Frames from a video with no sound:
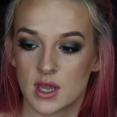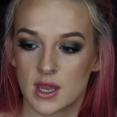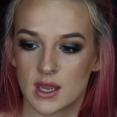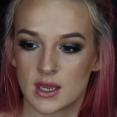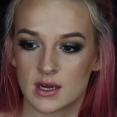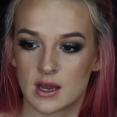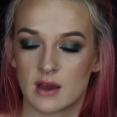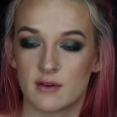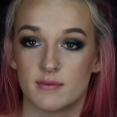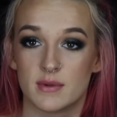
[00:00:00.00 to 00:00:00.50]

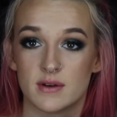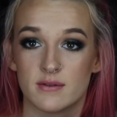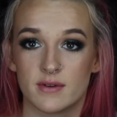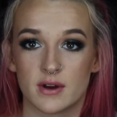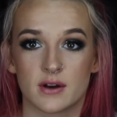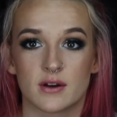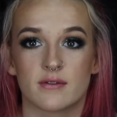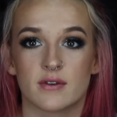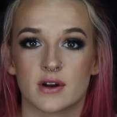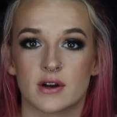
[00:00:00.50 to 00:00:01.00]
and I've been
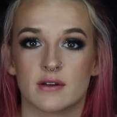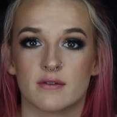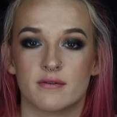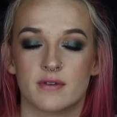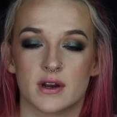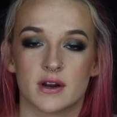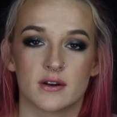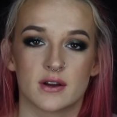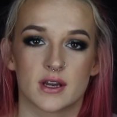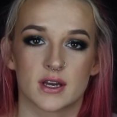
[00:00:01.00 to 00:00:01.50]
very, very,
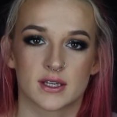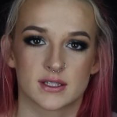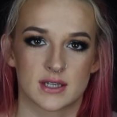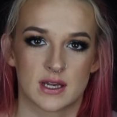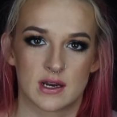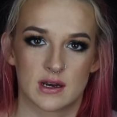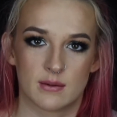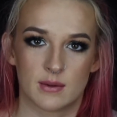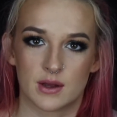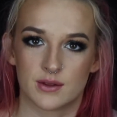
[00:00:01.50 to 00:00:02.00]
very
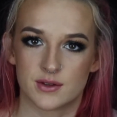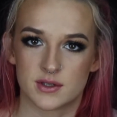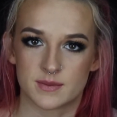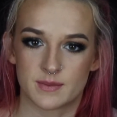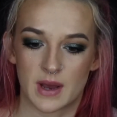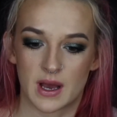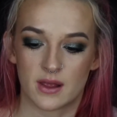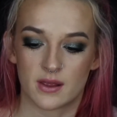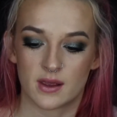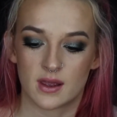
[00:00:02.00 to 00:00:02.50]
excited about this
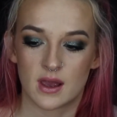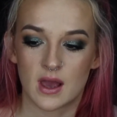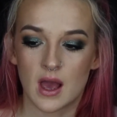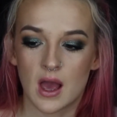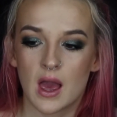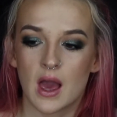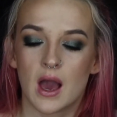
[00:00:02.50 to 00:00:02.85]
palette.